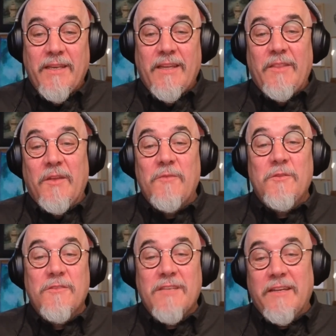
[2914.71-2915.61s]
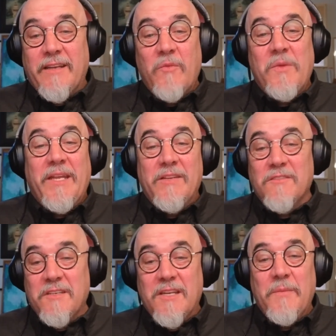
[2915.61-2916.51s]
That if you just had a government
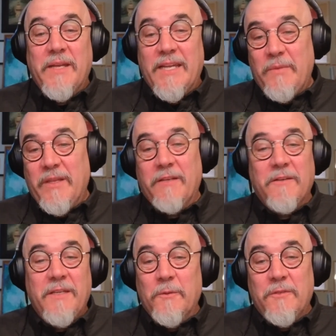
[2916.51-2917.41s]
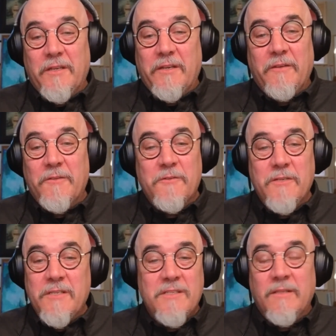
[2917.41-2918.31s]
agency coming in and be like, oh yeah, we'll take care of the
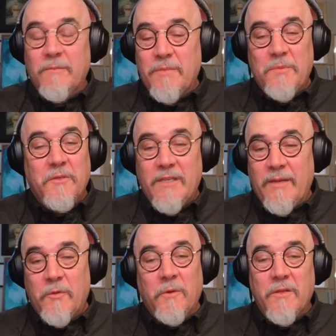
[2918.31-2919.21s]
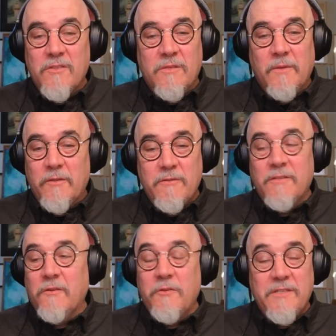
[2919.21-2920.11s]
trees, and the people didn't have a relationship to the
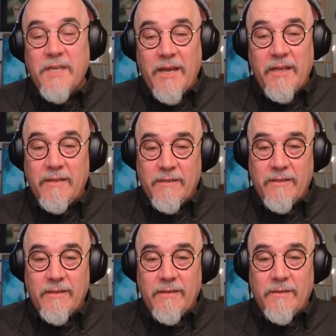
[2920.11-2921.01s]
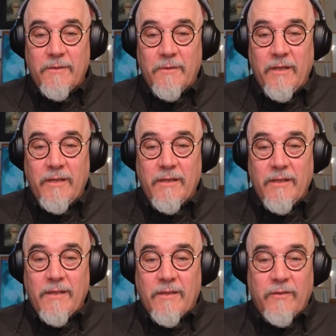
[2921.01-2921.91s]
trees died, right?
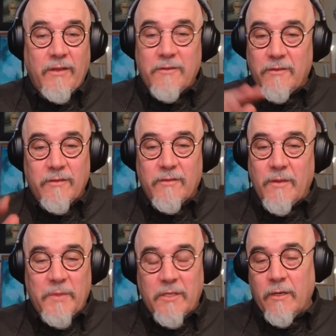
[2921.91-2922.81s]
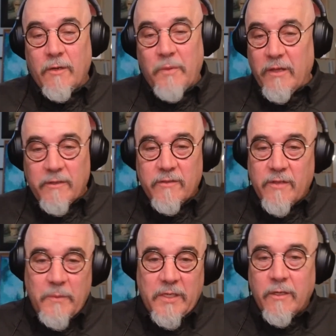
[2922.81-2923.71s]
Because agencies come and go, politics
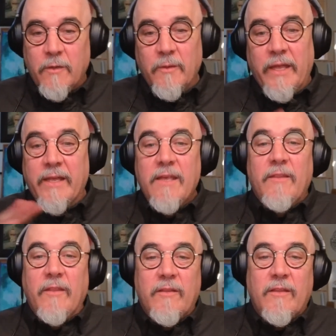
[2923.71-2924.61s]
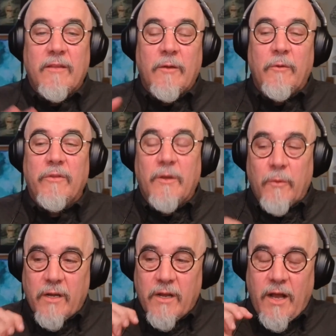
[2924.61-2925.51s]
come and go, like that there
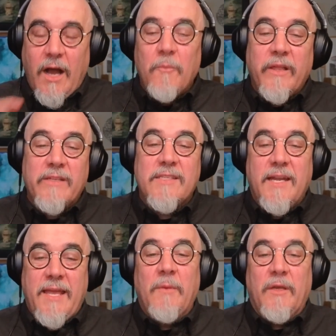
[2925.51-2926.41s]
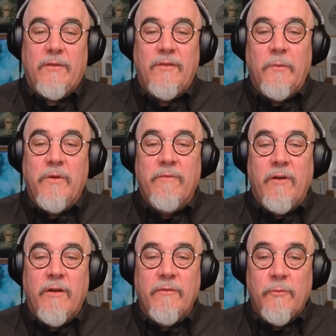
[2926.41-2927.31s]
were complex dynamics that were
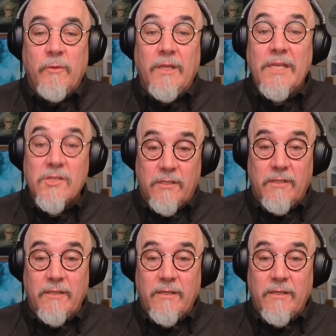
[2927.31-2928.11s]
involved relationally